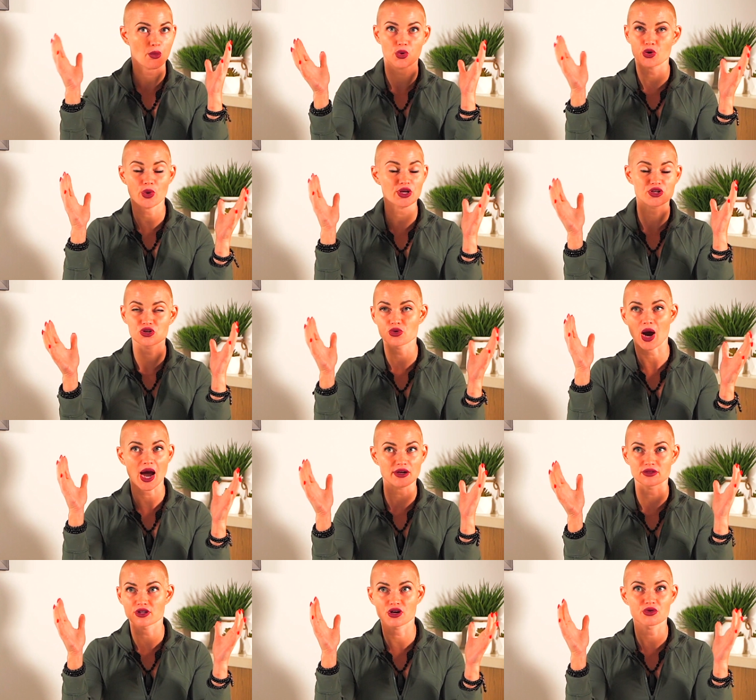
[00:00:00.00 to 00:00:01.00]
do I do? I
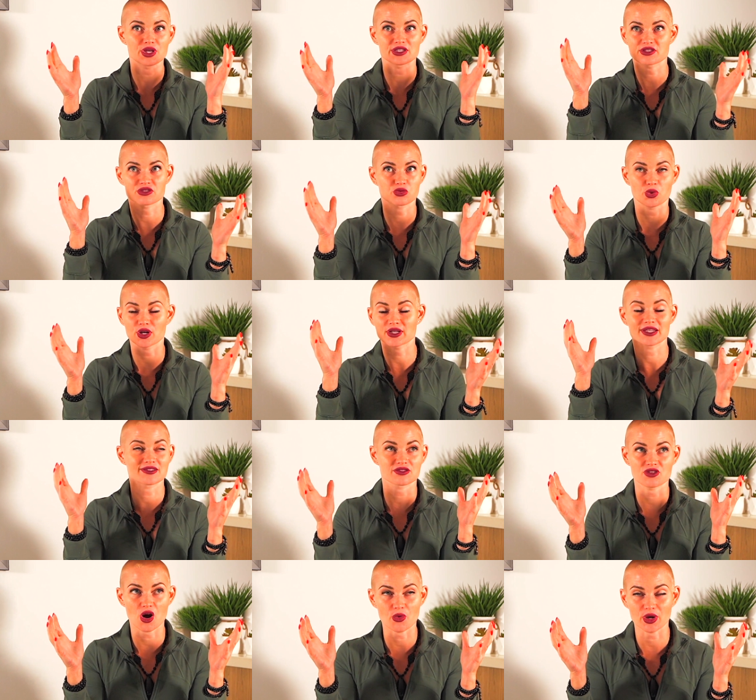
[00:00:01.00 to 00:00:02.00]
don't know. Is this work? Is
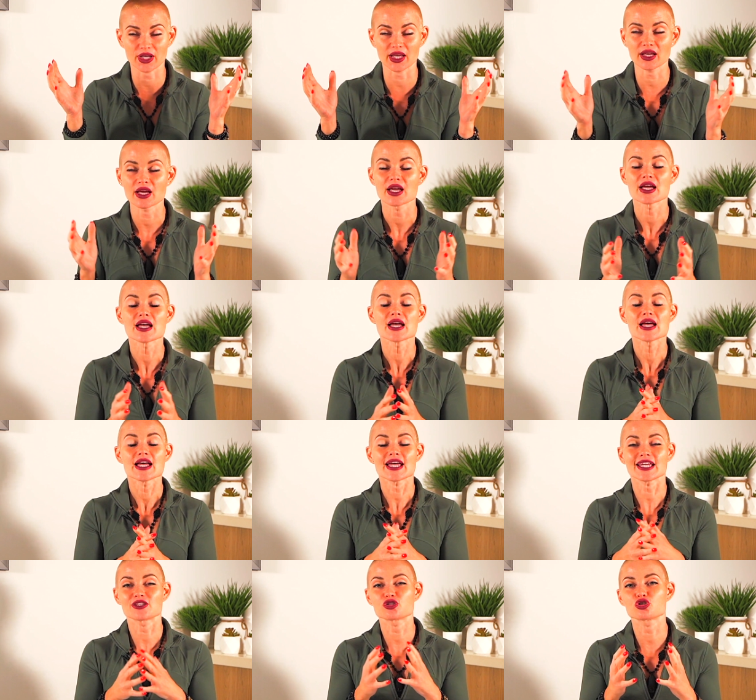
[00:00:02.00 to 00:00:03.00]
this not working?
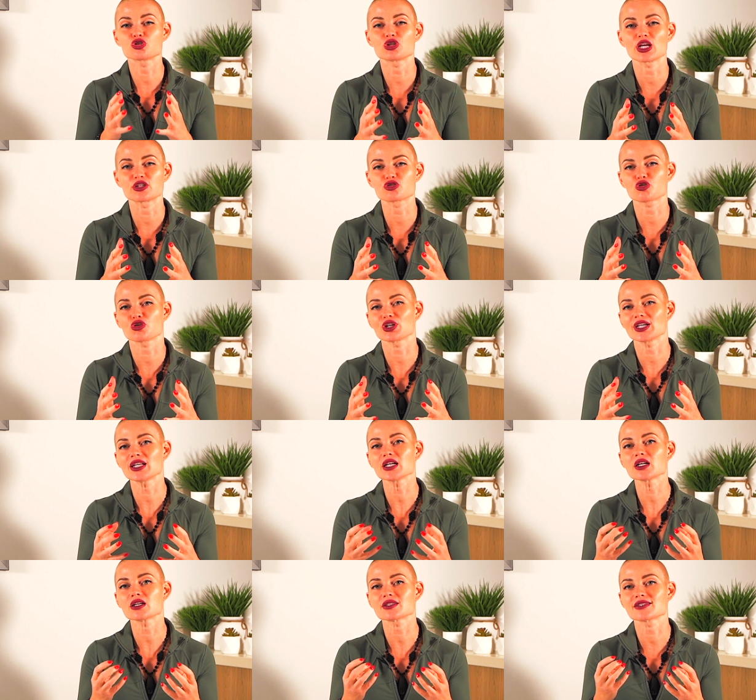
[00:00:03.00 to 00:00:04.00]
It's it's
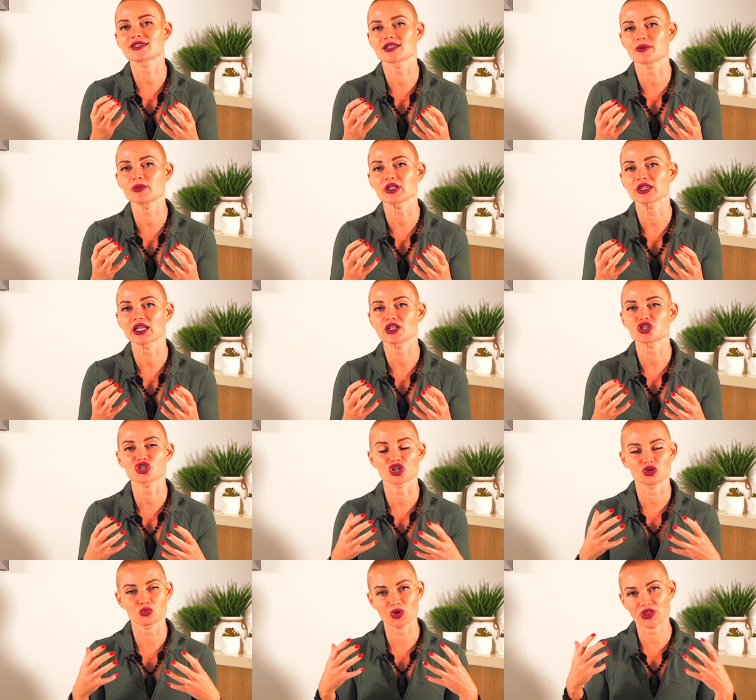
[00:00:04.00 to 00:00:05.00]
creating a
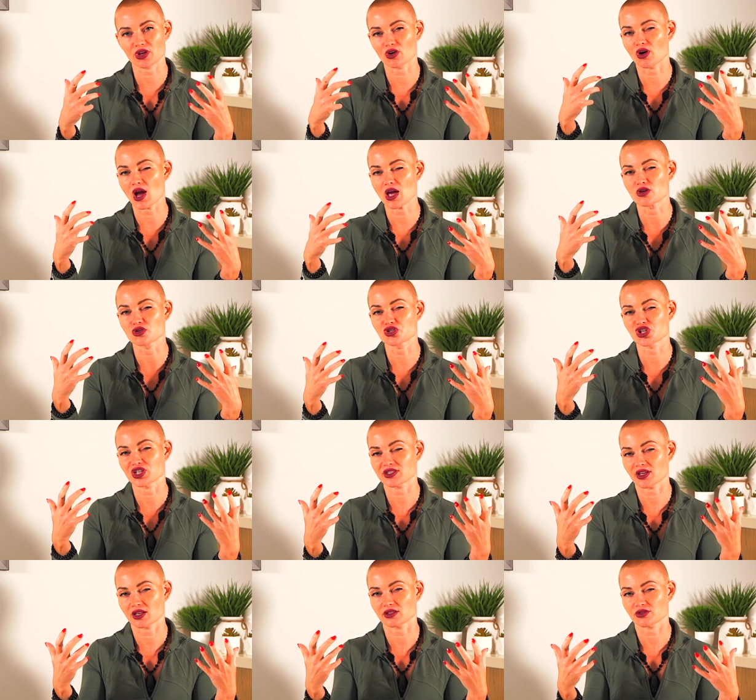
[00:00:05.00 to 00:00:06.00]
stimulation within our energy
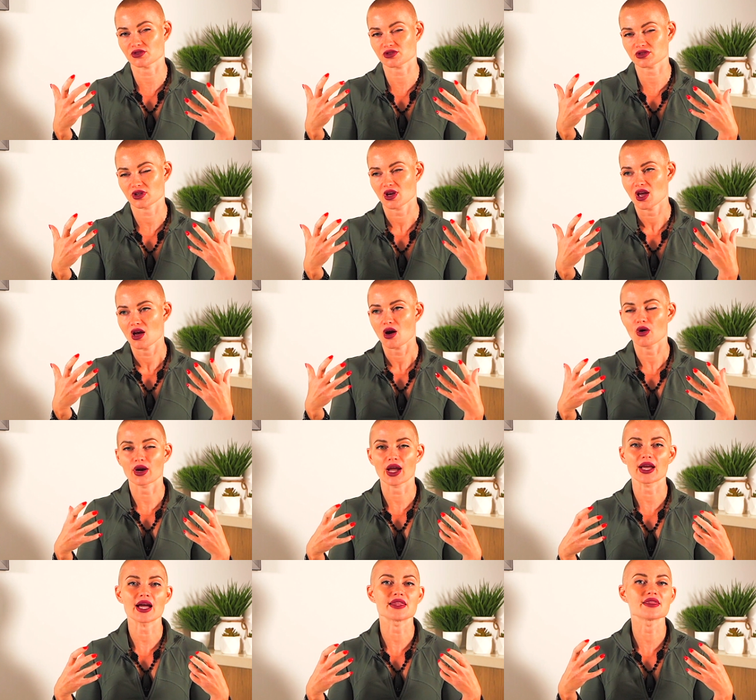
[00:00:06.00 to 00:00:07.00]
centers.
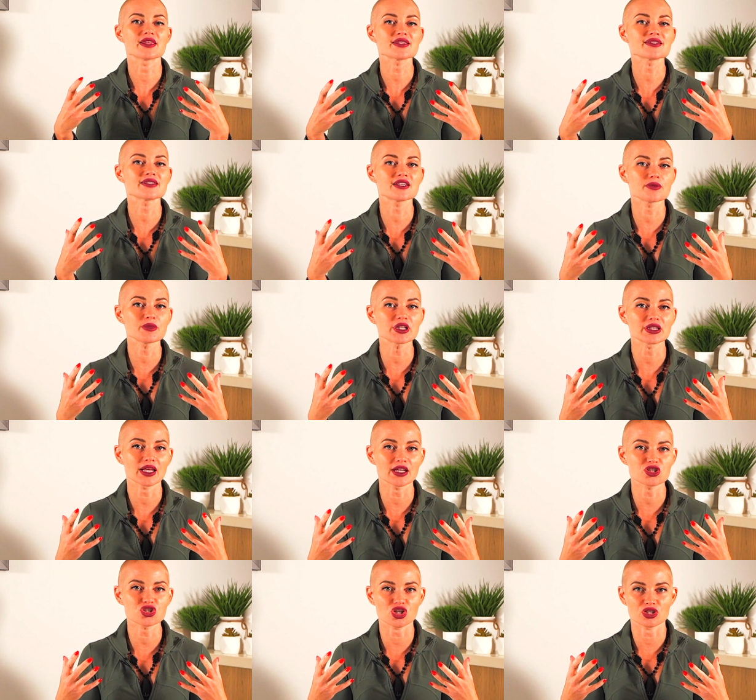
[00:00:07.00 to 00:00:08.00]
Okay, and this
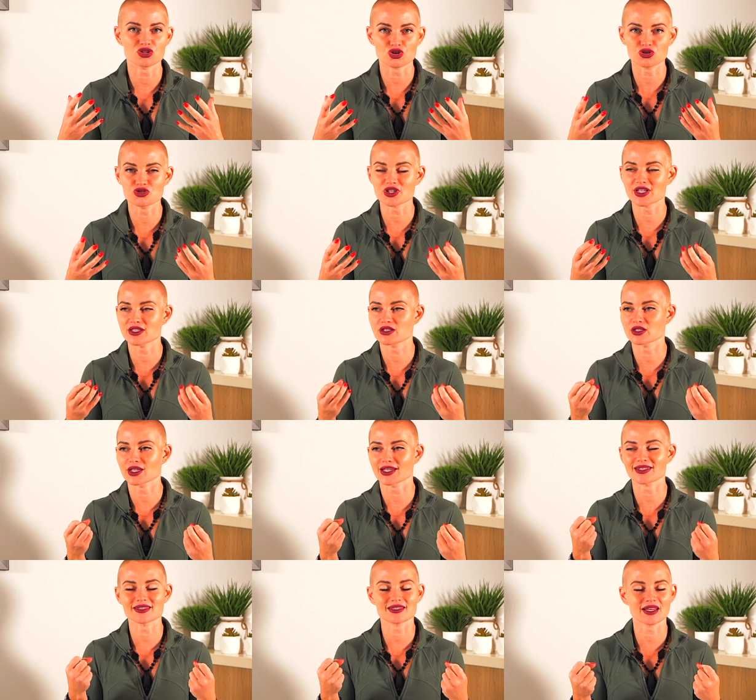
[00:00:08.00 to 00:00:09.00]
stimulation turns into
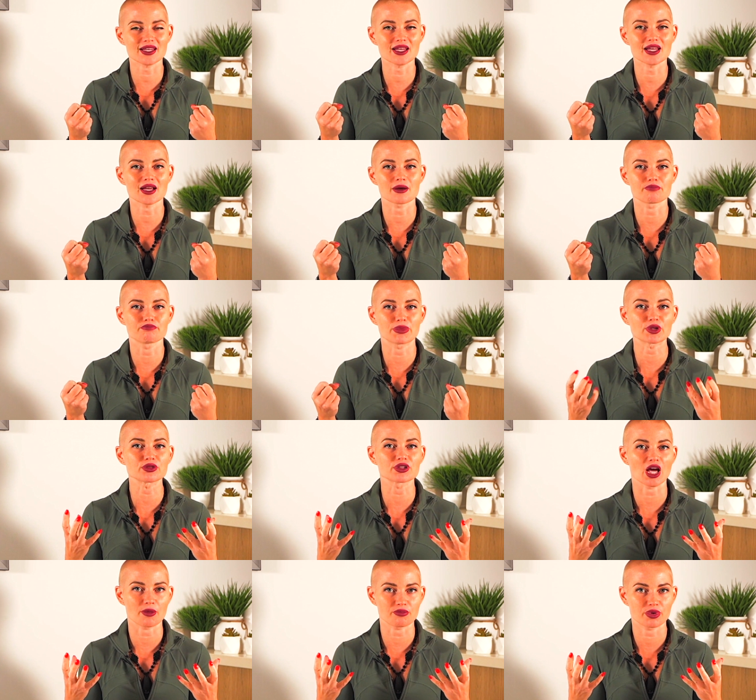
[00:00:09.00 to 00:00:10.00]
like psychic
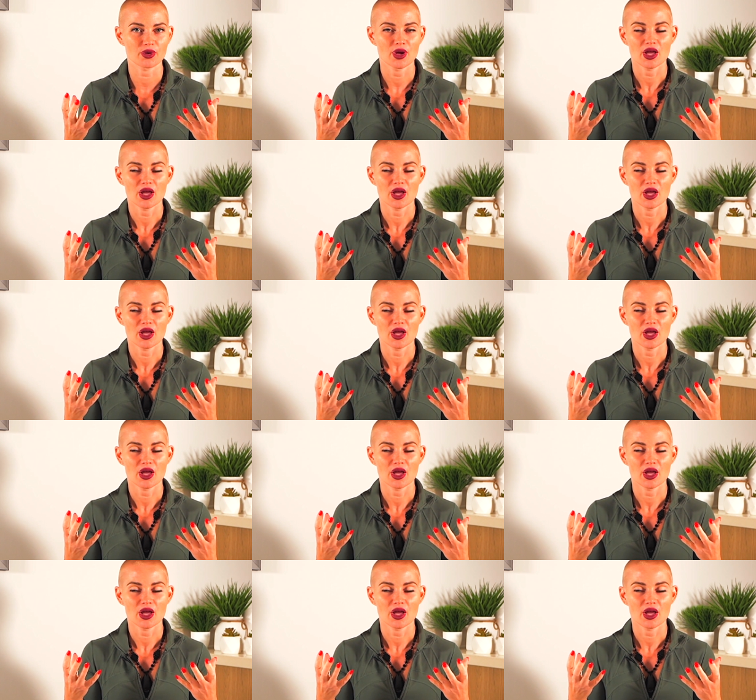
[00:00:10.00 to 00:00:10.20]
buildup